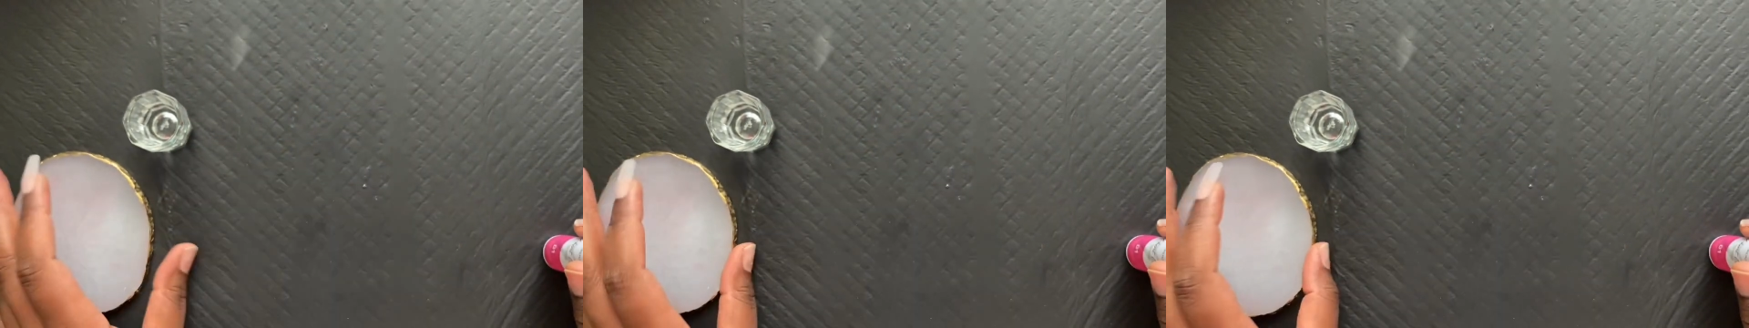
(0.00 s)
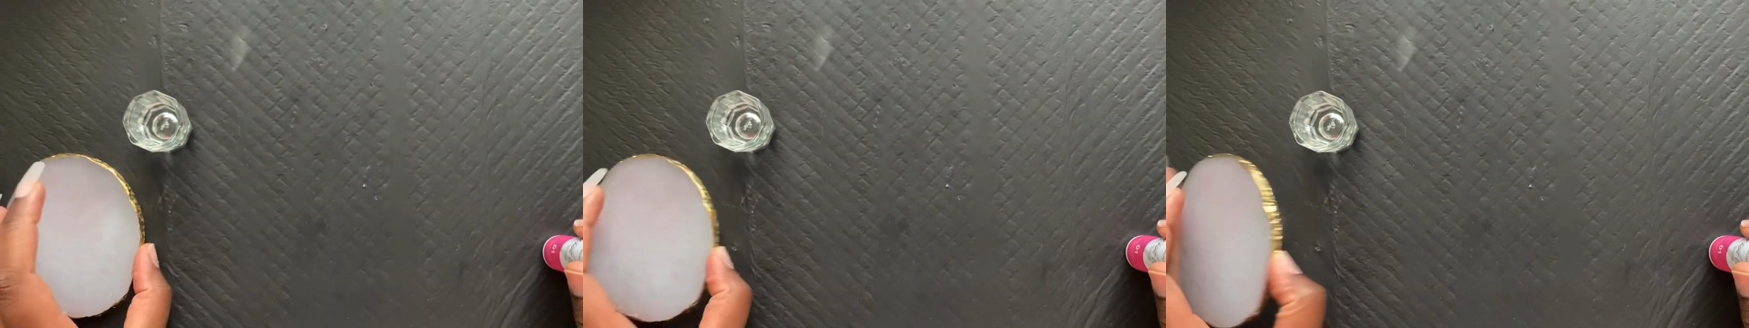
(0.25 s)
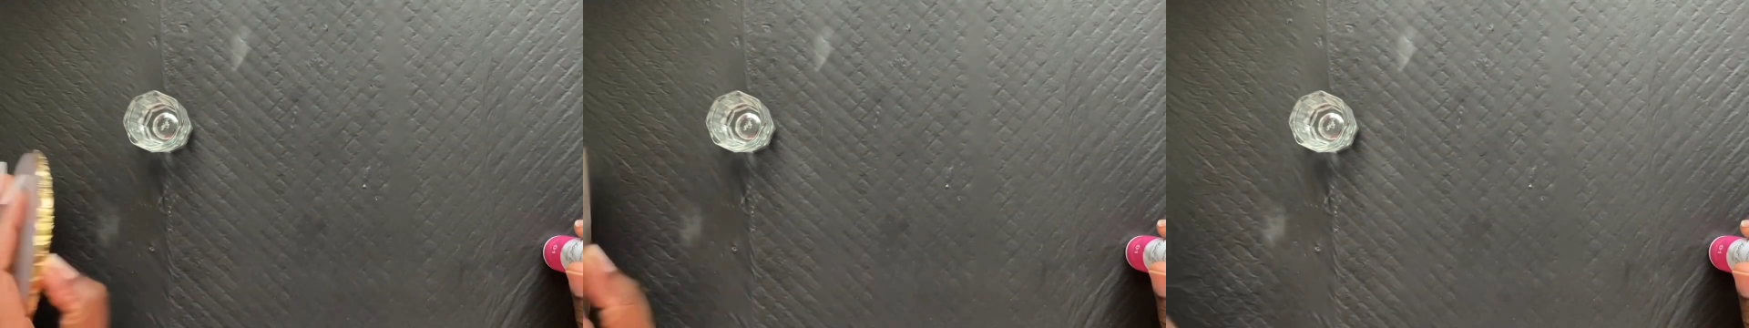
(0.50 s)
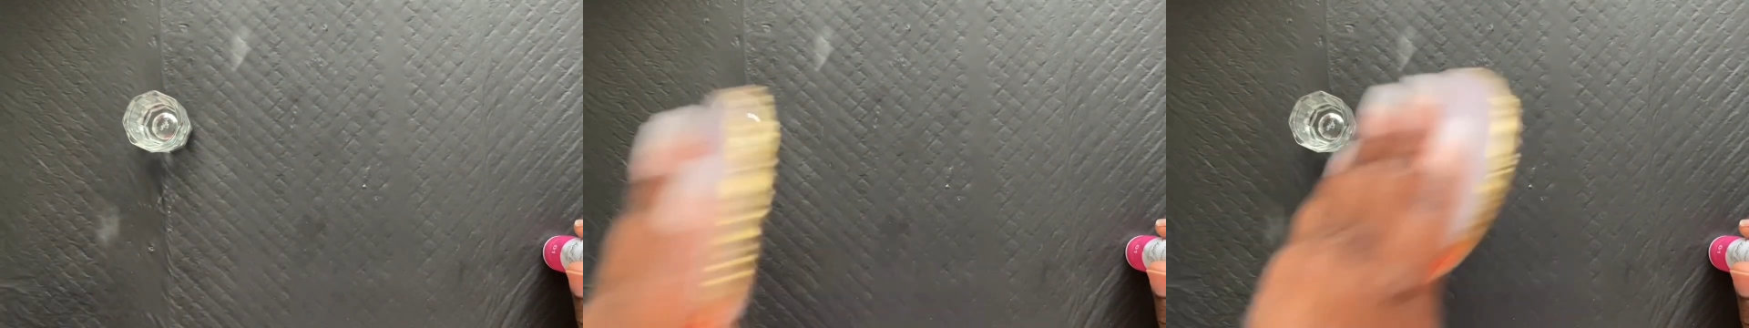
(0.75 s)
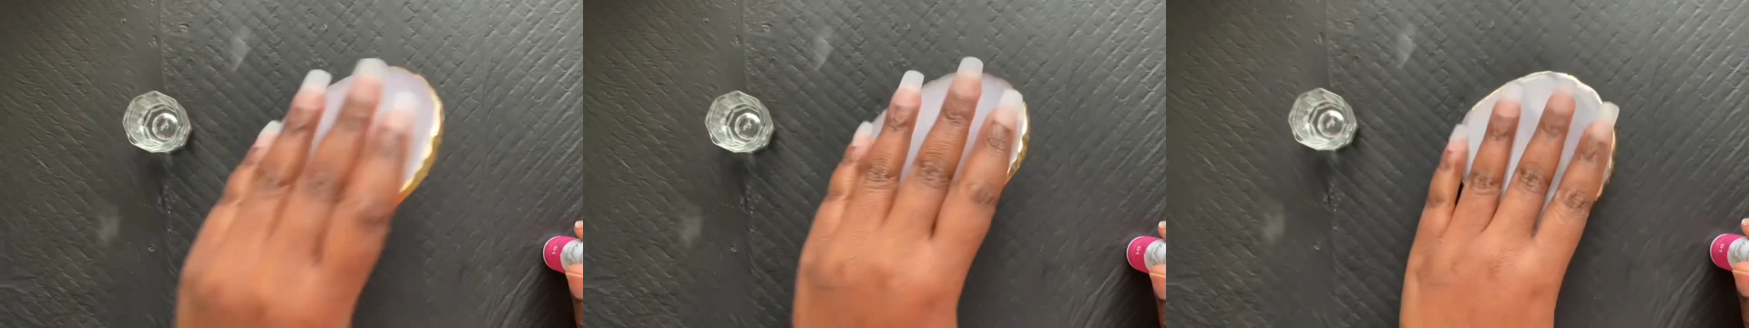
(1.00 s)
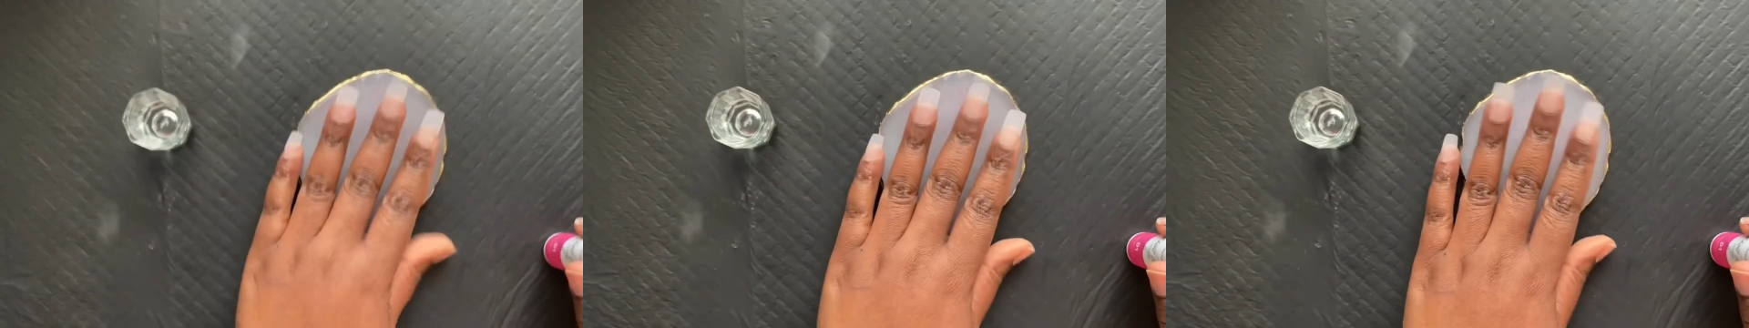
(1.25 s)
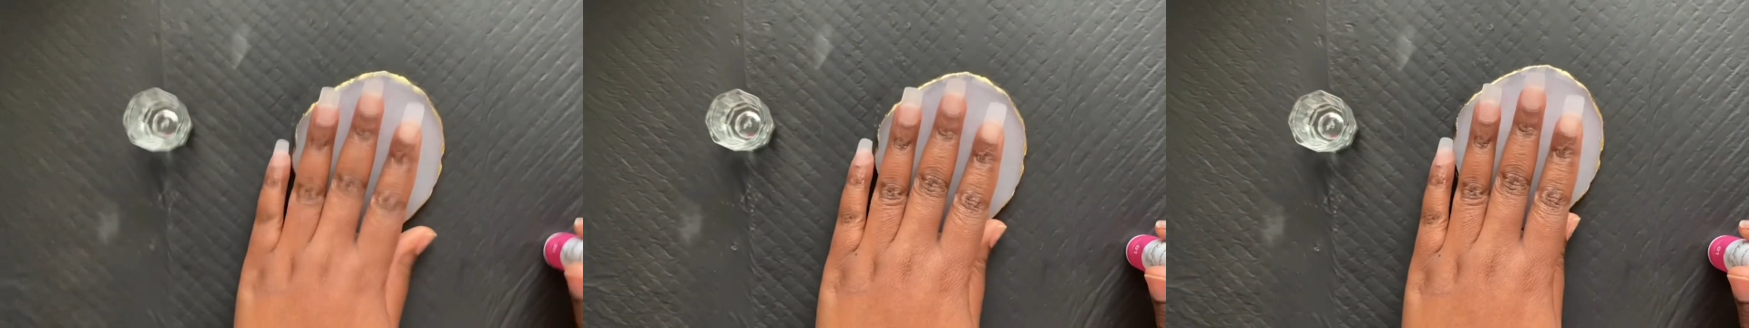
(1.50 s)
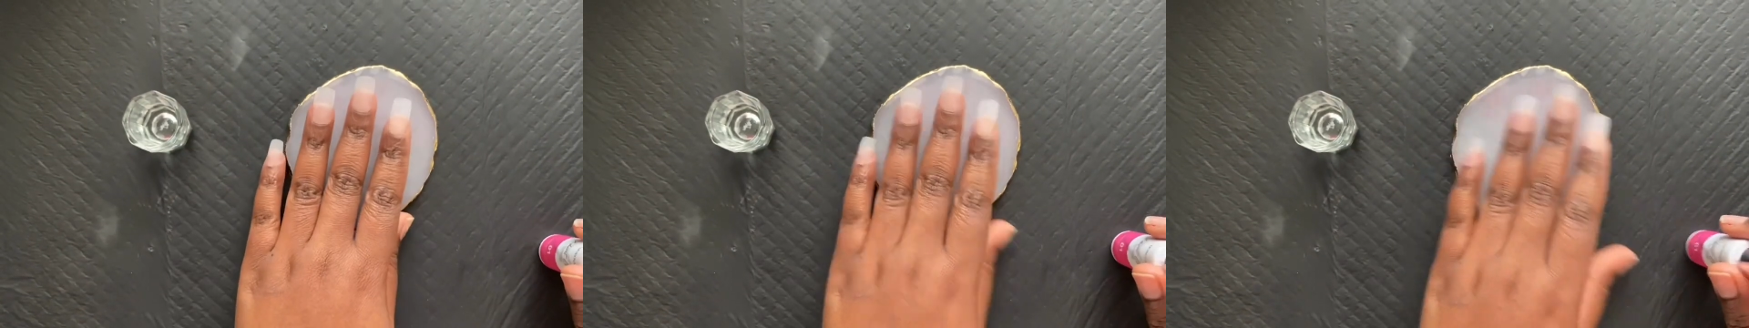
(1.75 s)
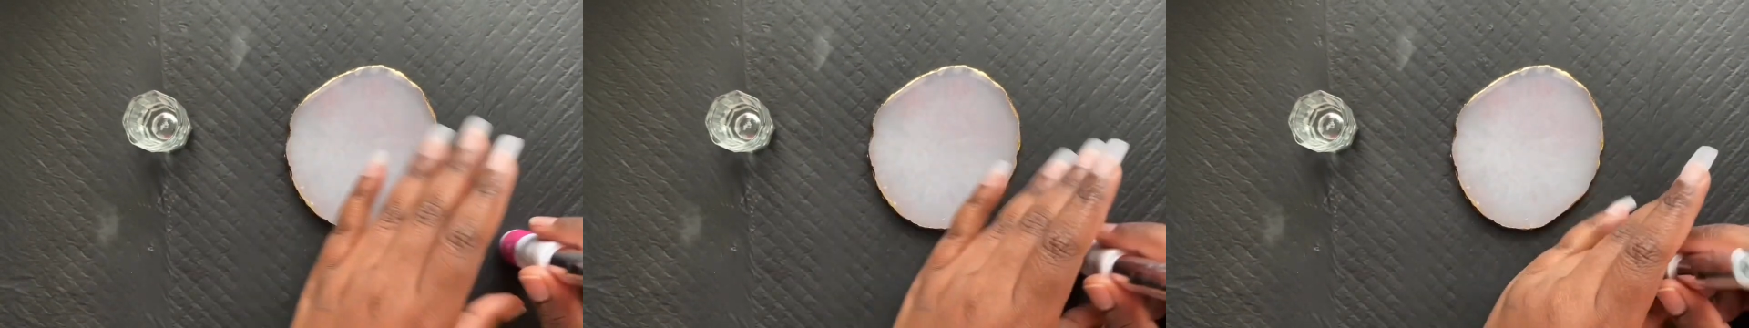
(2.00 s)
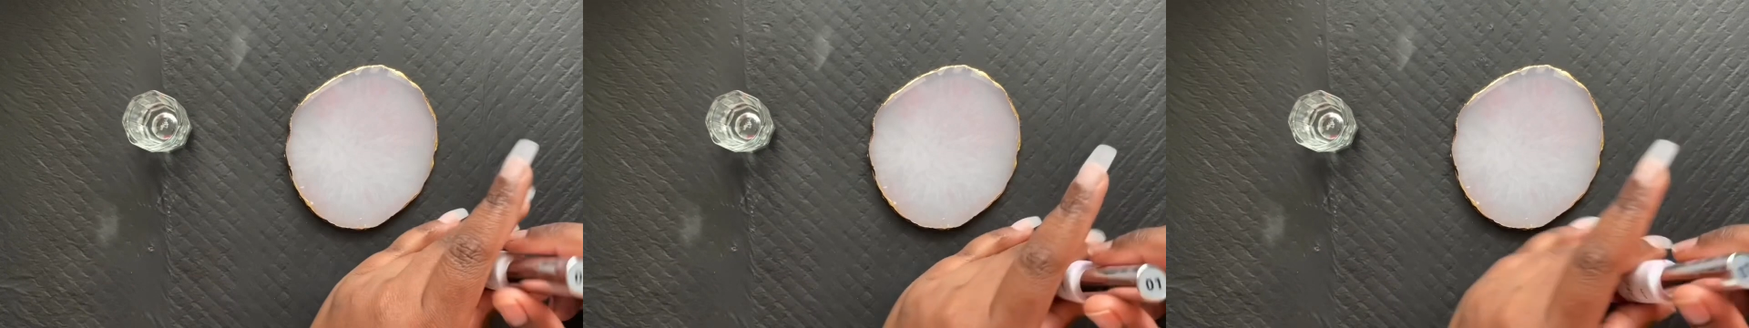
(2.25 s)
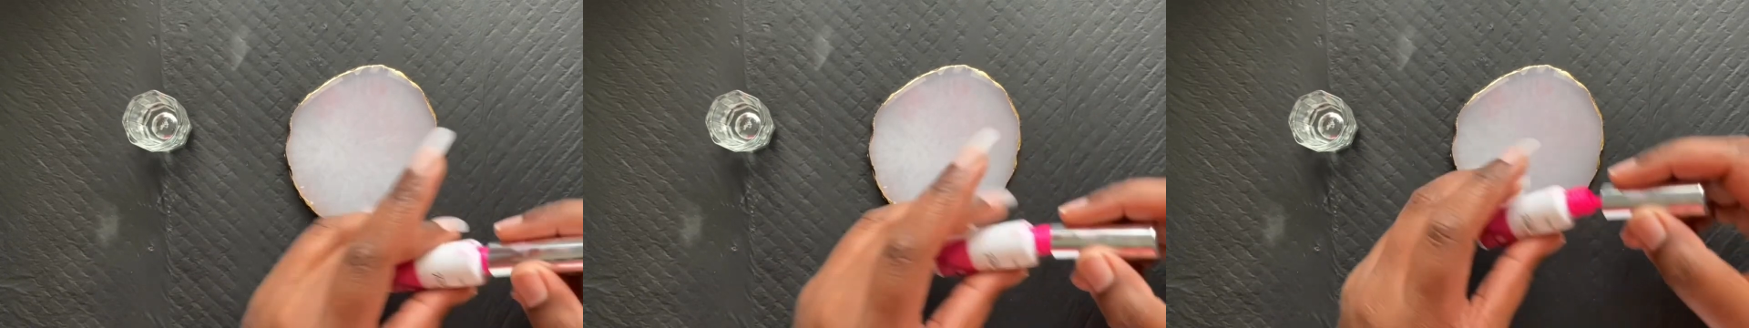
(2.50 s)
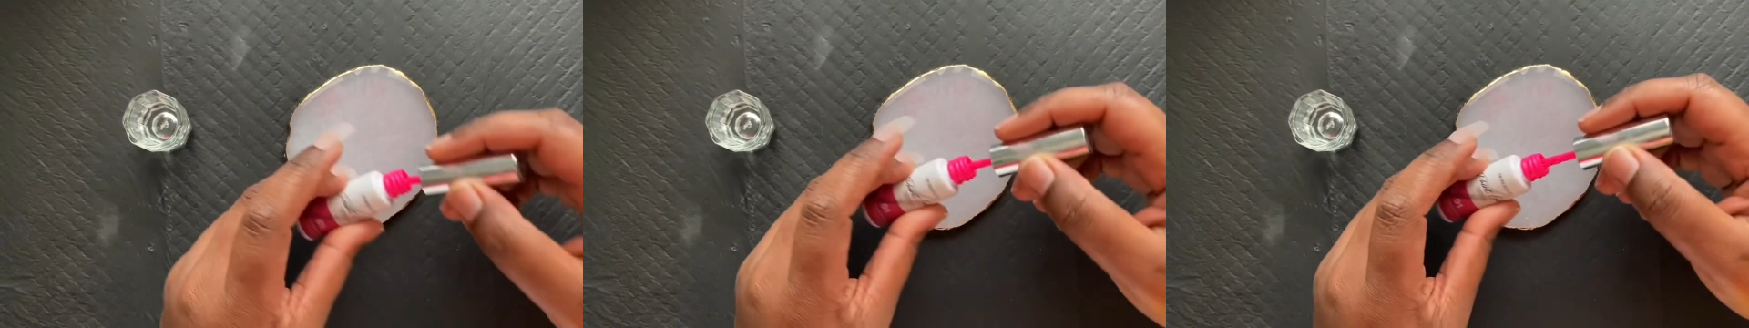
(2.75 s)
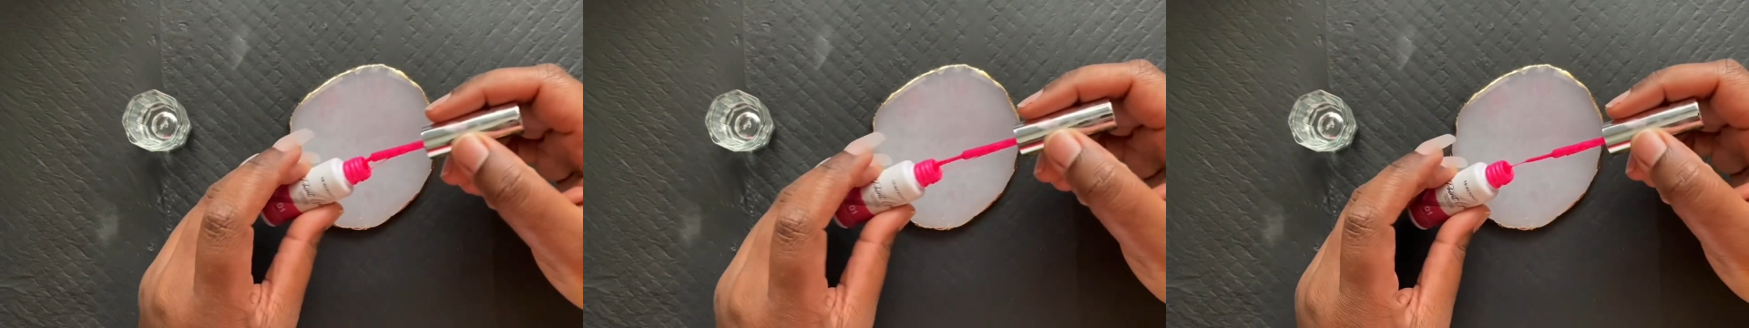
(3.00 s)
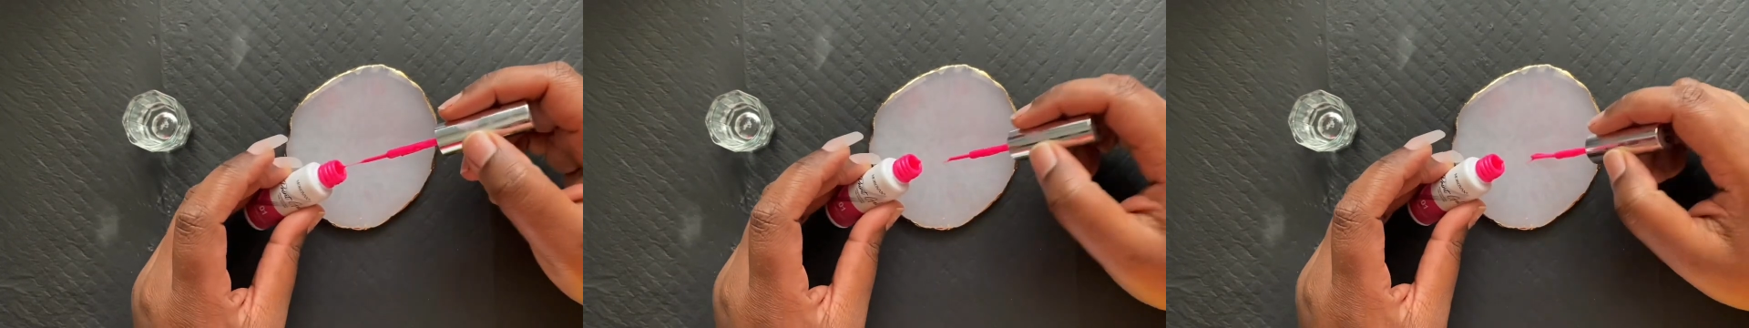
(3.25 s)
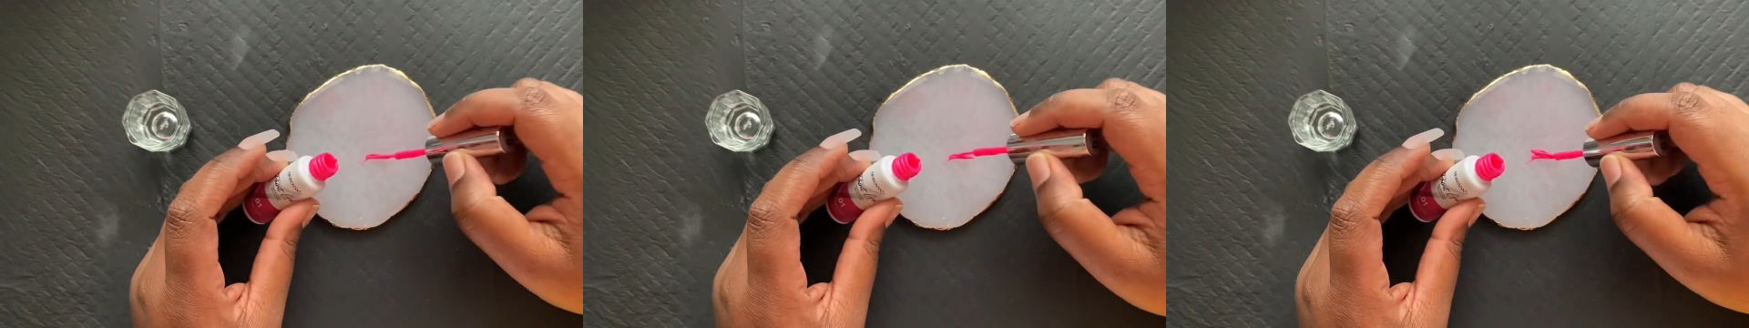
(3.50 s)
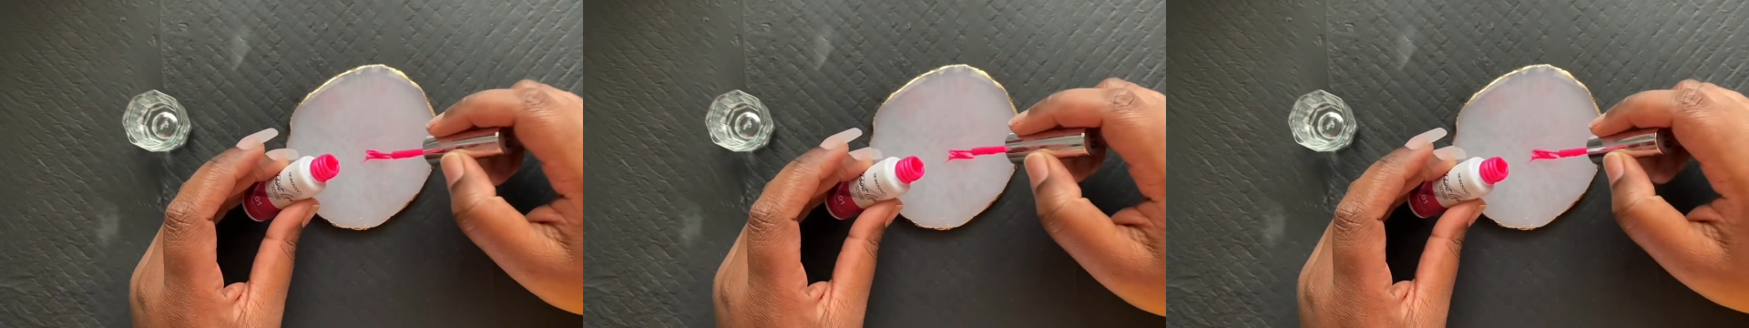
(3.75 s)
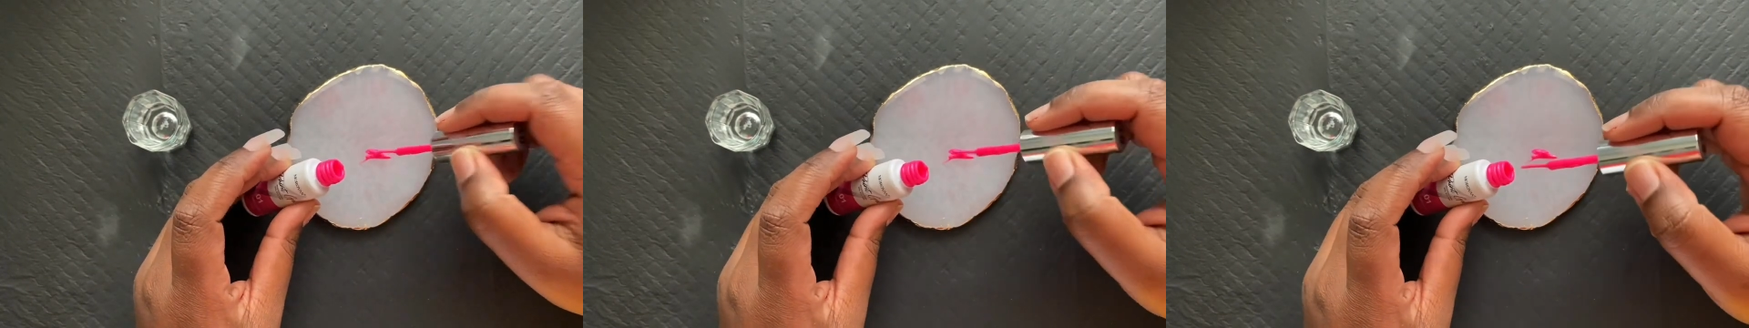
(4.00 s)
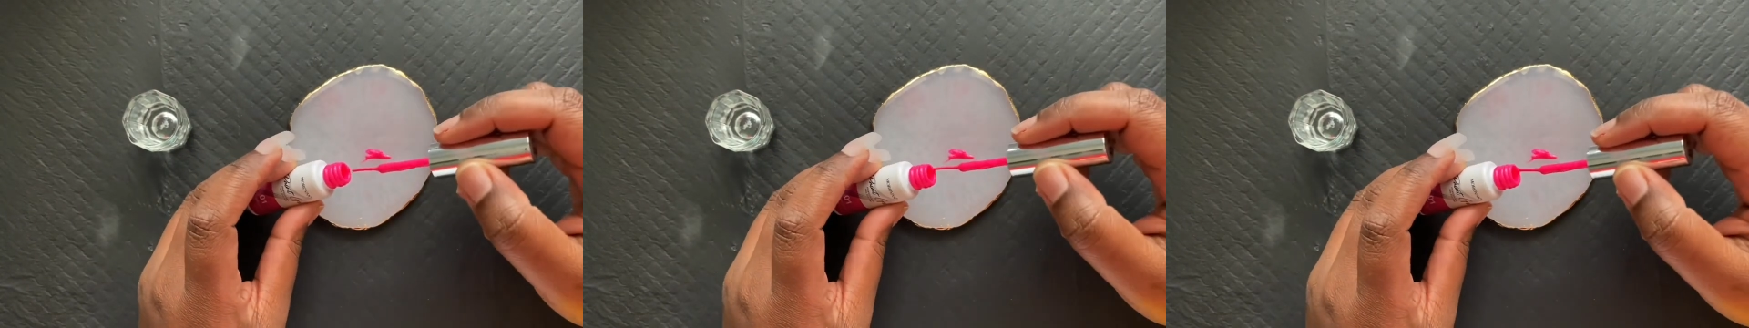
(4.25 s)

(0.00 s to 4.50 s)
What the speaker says: No face is visible, so there are no lips to read.